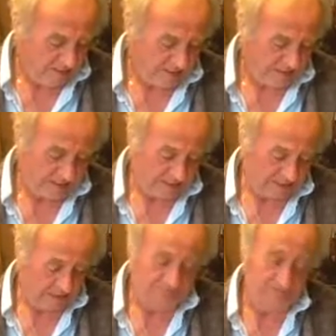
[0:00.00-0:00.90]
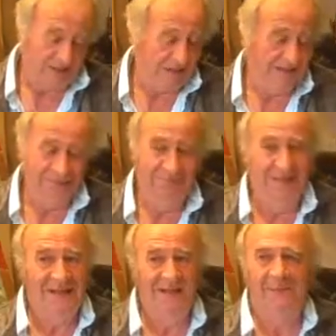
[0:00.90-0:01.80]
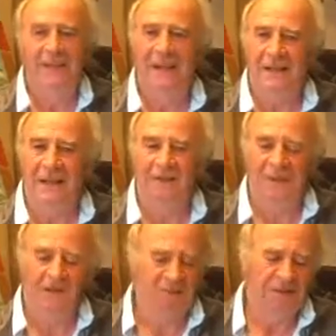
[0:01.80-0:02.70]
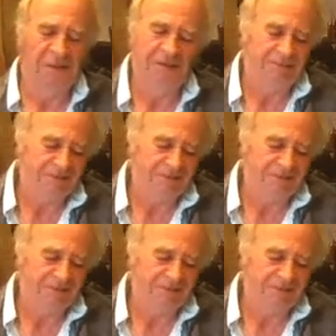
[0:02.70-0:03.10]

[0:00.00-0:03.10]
And I'm starting to get a feel, I'm saying, oh,